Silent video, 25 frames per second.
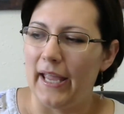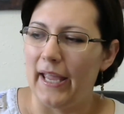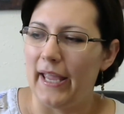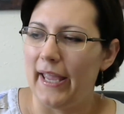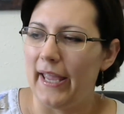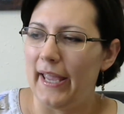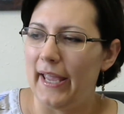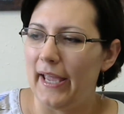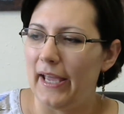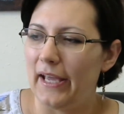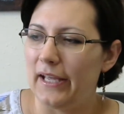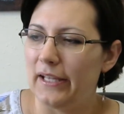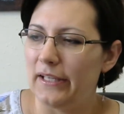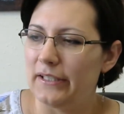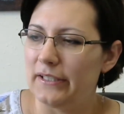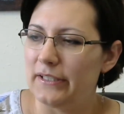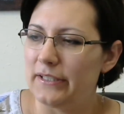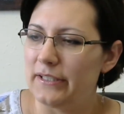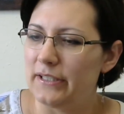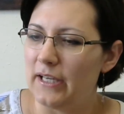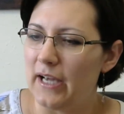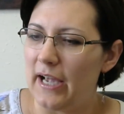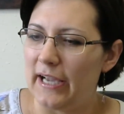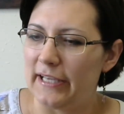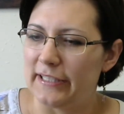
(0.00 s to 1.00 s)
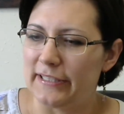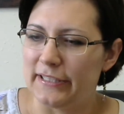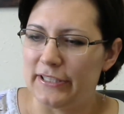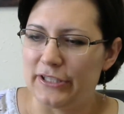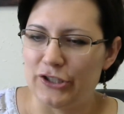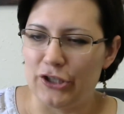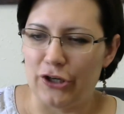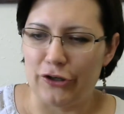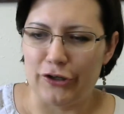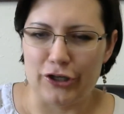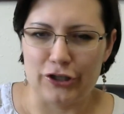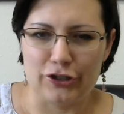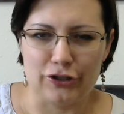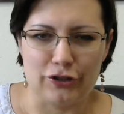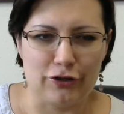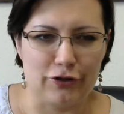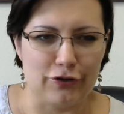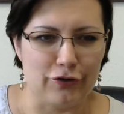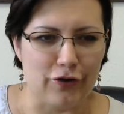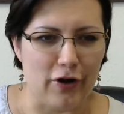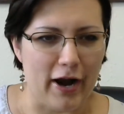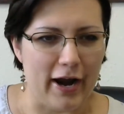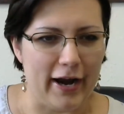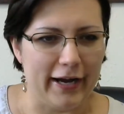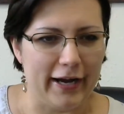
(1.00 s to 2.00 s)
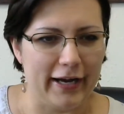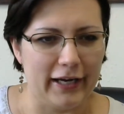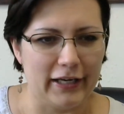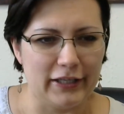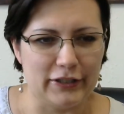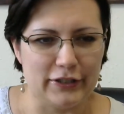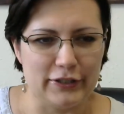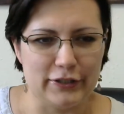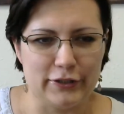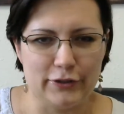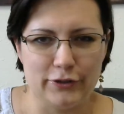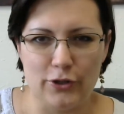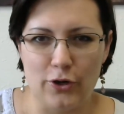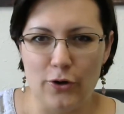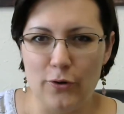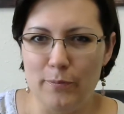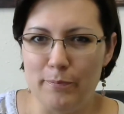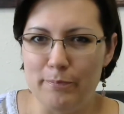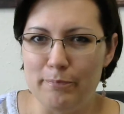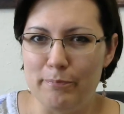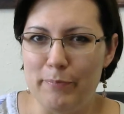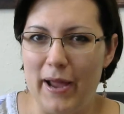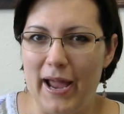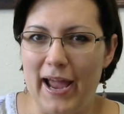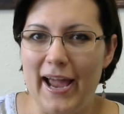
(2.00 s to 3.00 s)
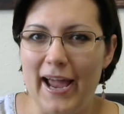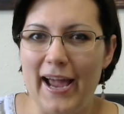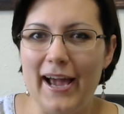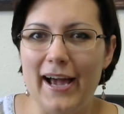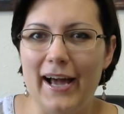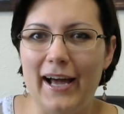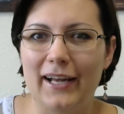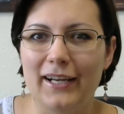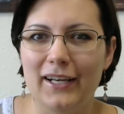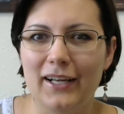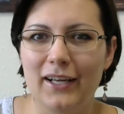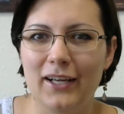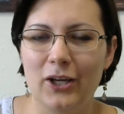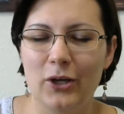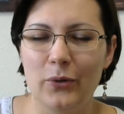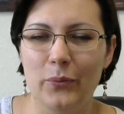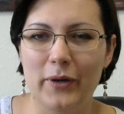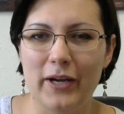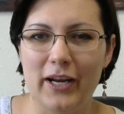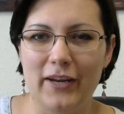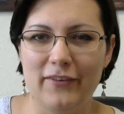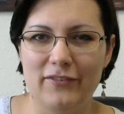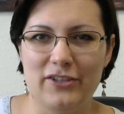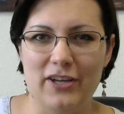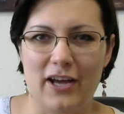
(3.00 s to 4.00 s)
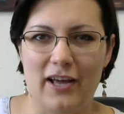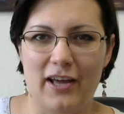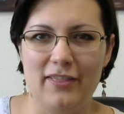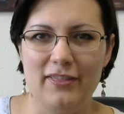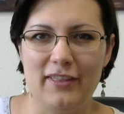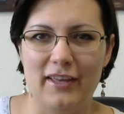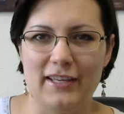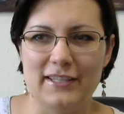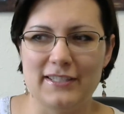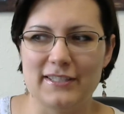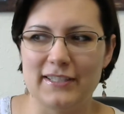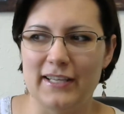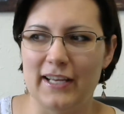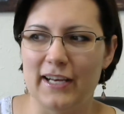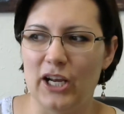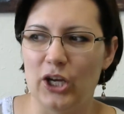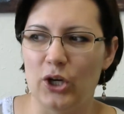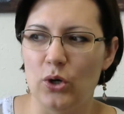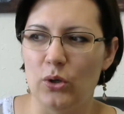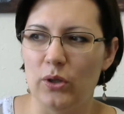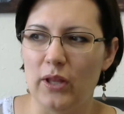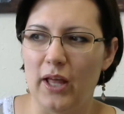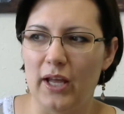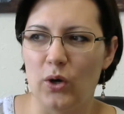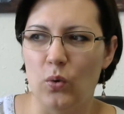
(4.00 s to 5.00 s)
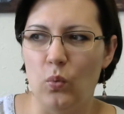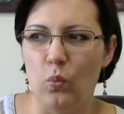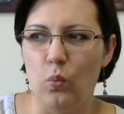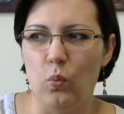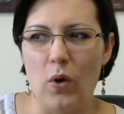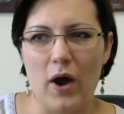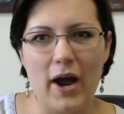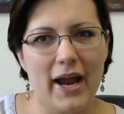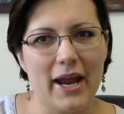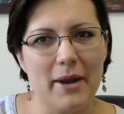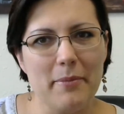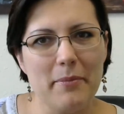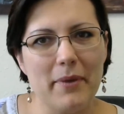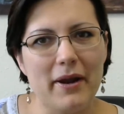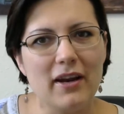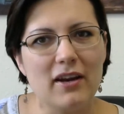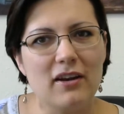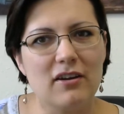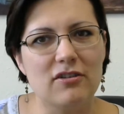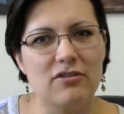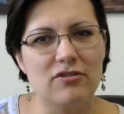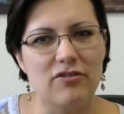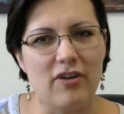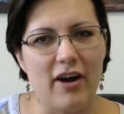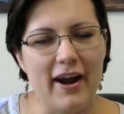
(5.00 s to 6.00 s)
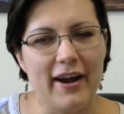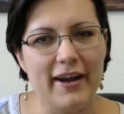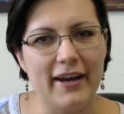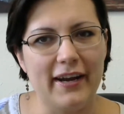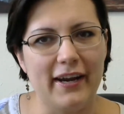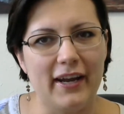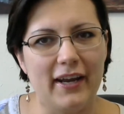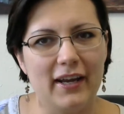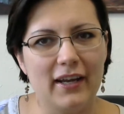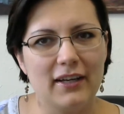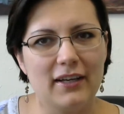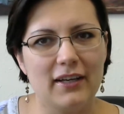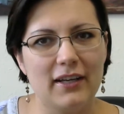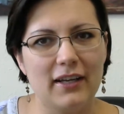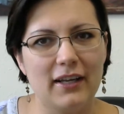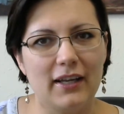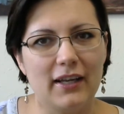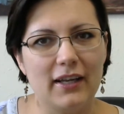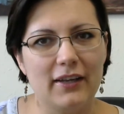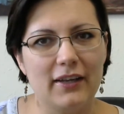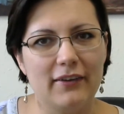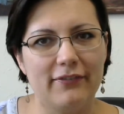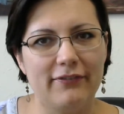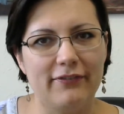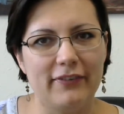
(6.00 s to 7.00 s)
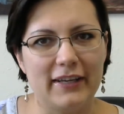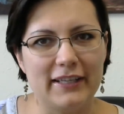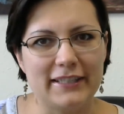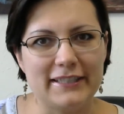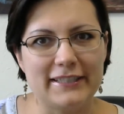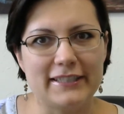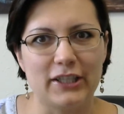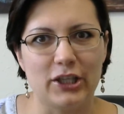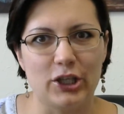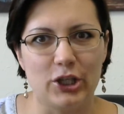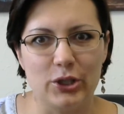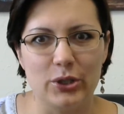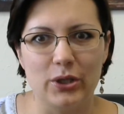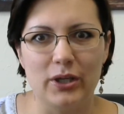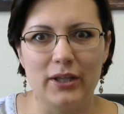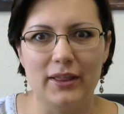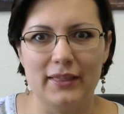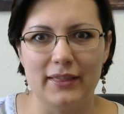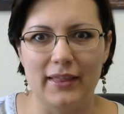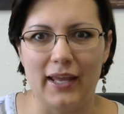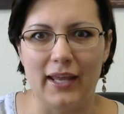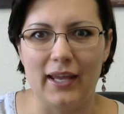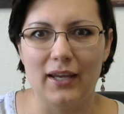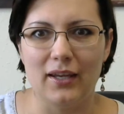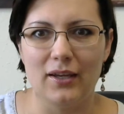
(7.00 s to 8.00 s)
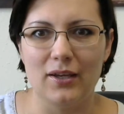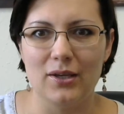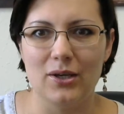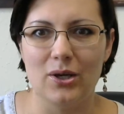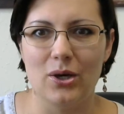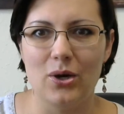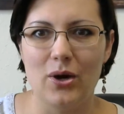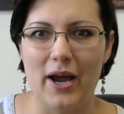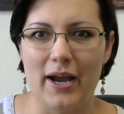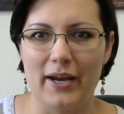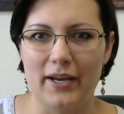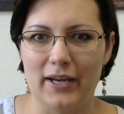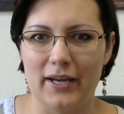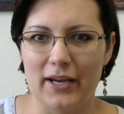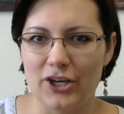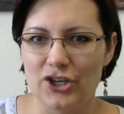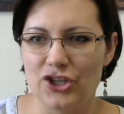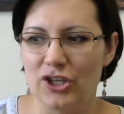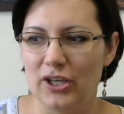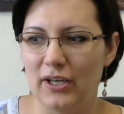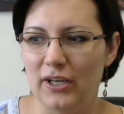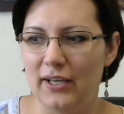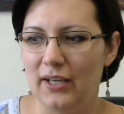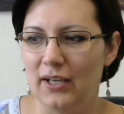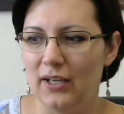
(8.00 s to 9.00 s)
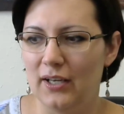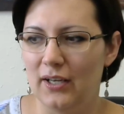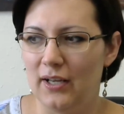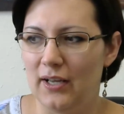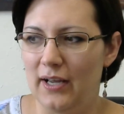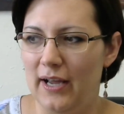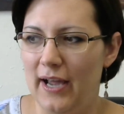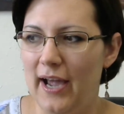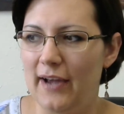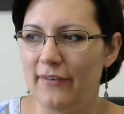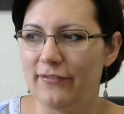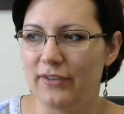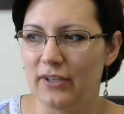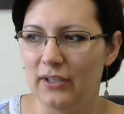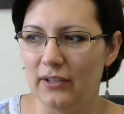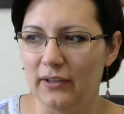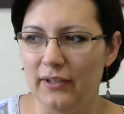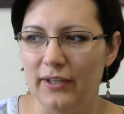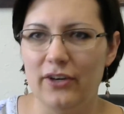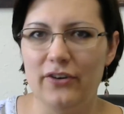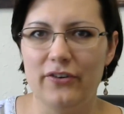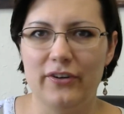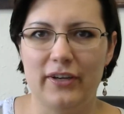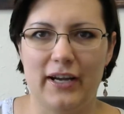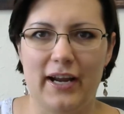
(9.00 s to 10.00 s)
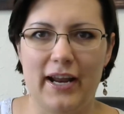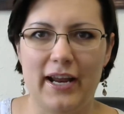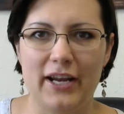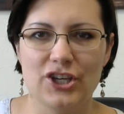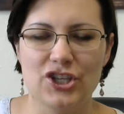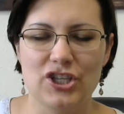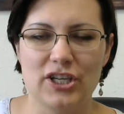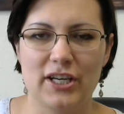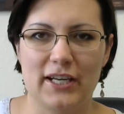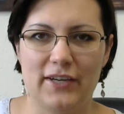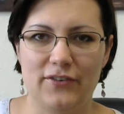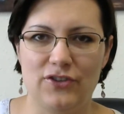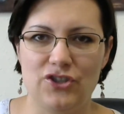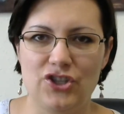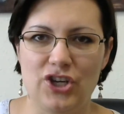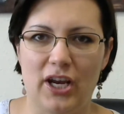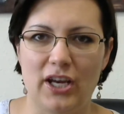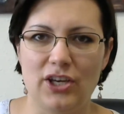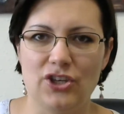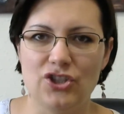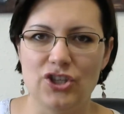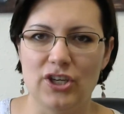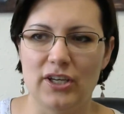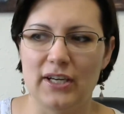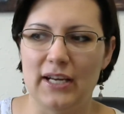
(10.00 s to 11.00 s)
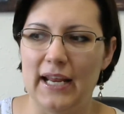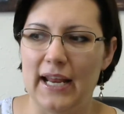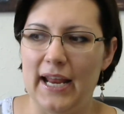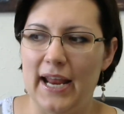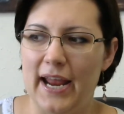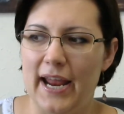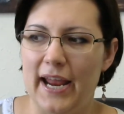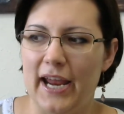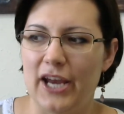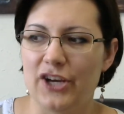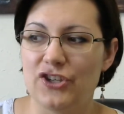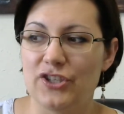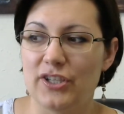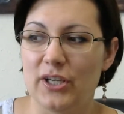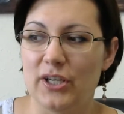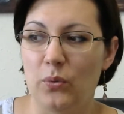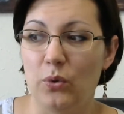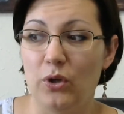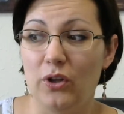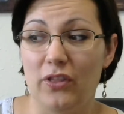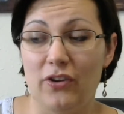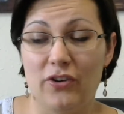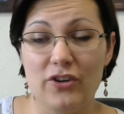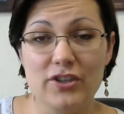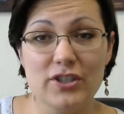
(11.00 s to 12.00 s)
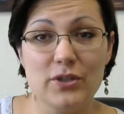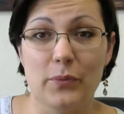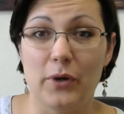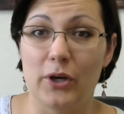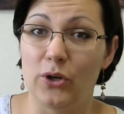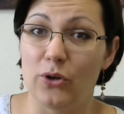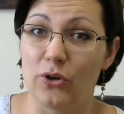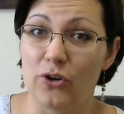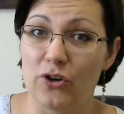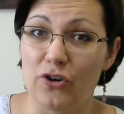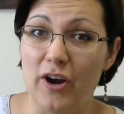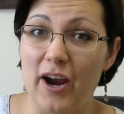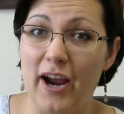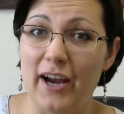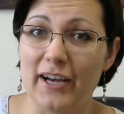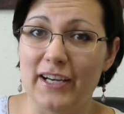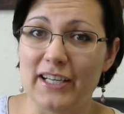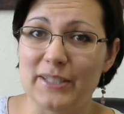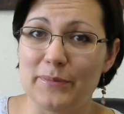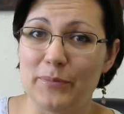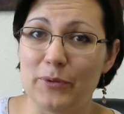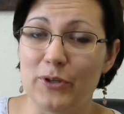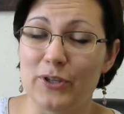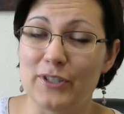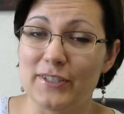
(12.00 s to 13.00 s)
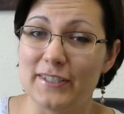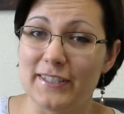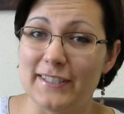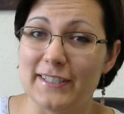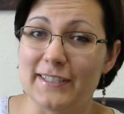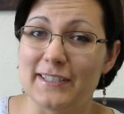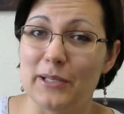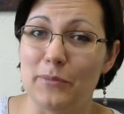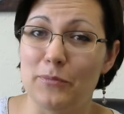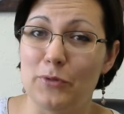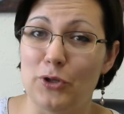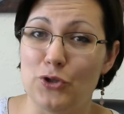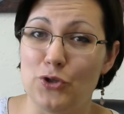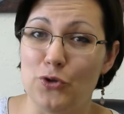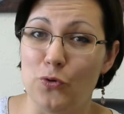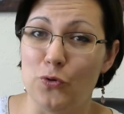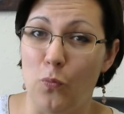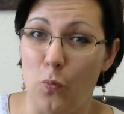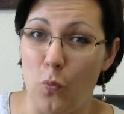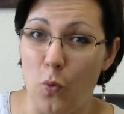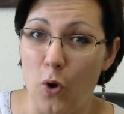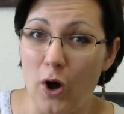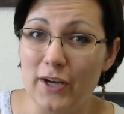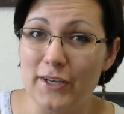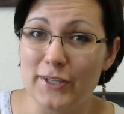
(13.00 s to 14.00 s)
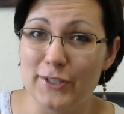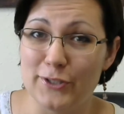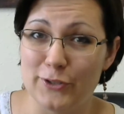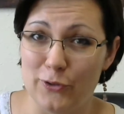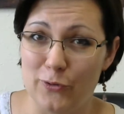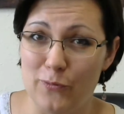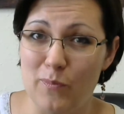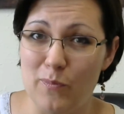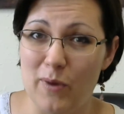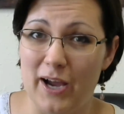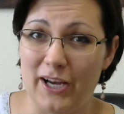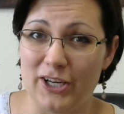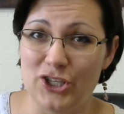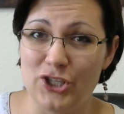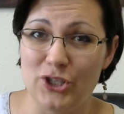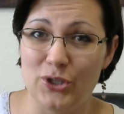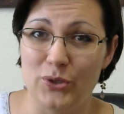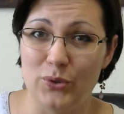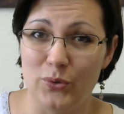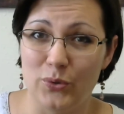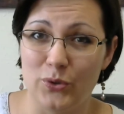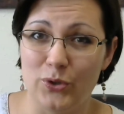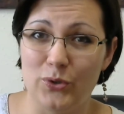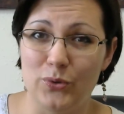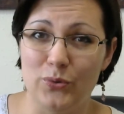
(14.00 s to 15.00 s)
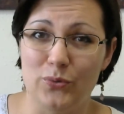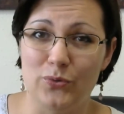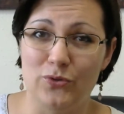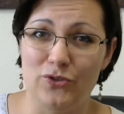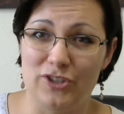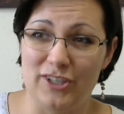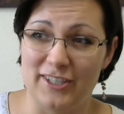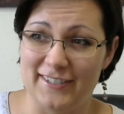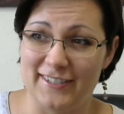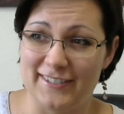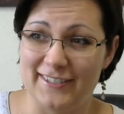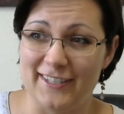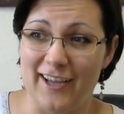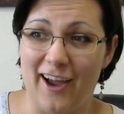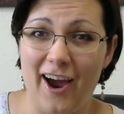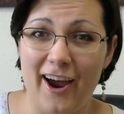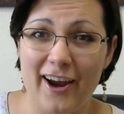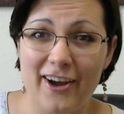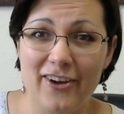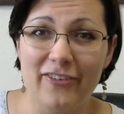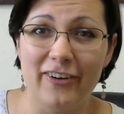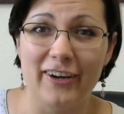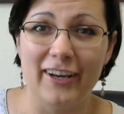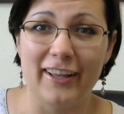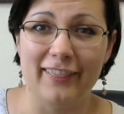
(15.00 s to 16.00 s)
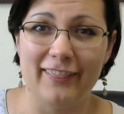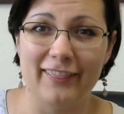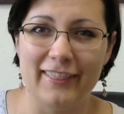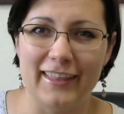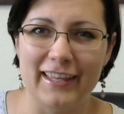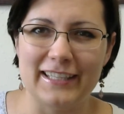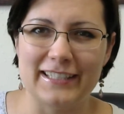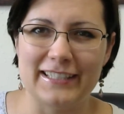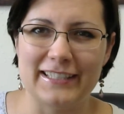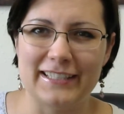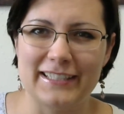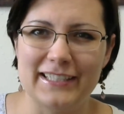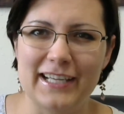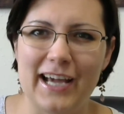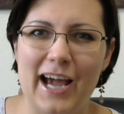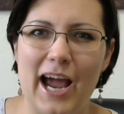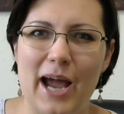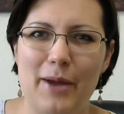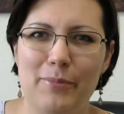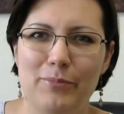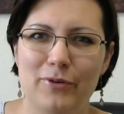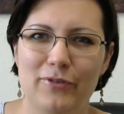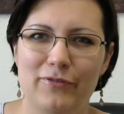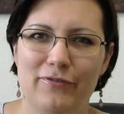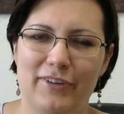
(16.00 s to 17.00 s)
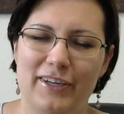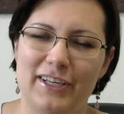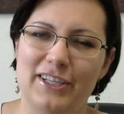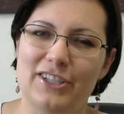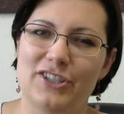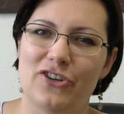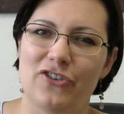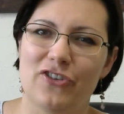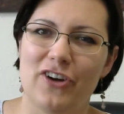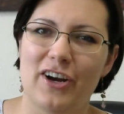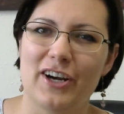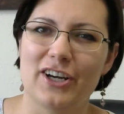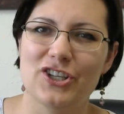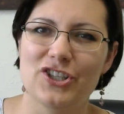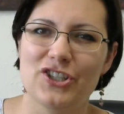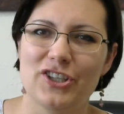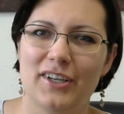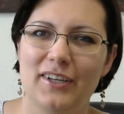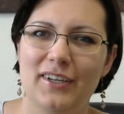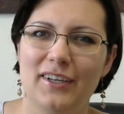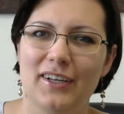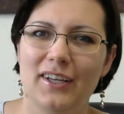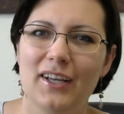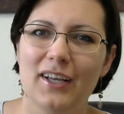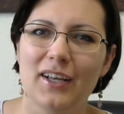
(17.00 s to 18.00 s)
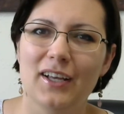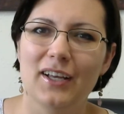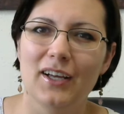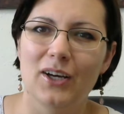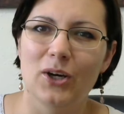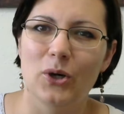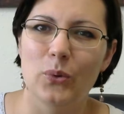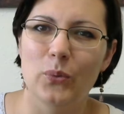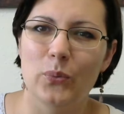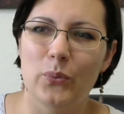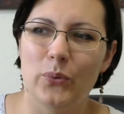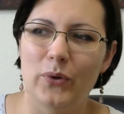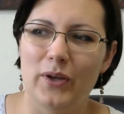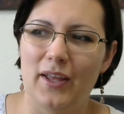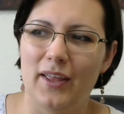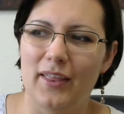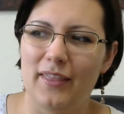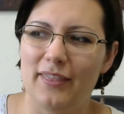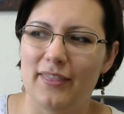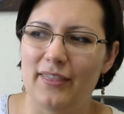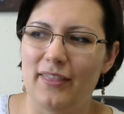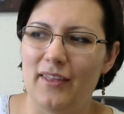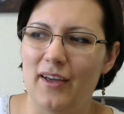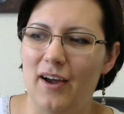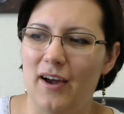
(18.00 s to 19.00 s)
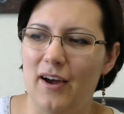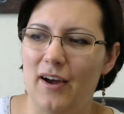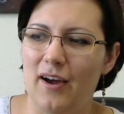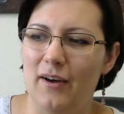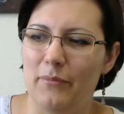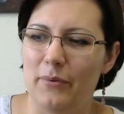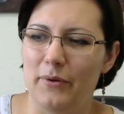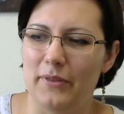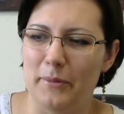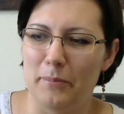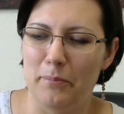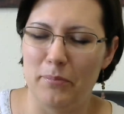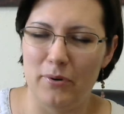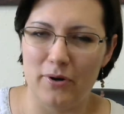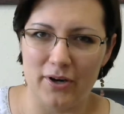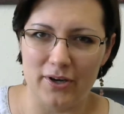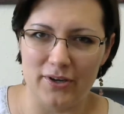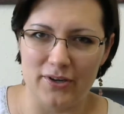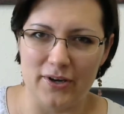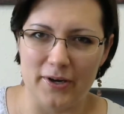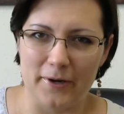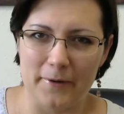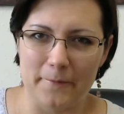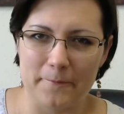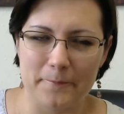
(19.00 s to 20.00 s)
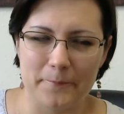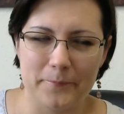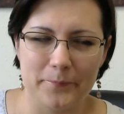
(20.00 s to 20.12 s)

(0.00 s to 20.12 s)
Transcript: And I started crying so bad when I've done this. And I go like, why am I crying if it's a good thing? I actually have cleared it. I actually have changed it. And she said, well, the reason why you're crying is because this is something that you want so much. You're desiring this type of interaction with a partner.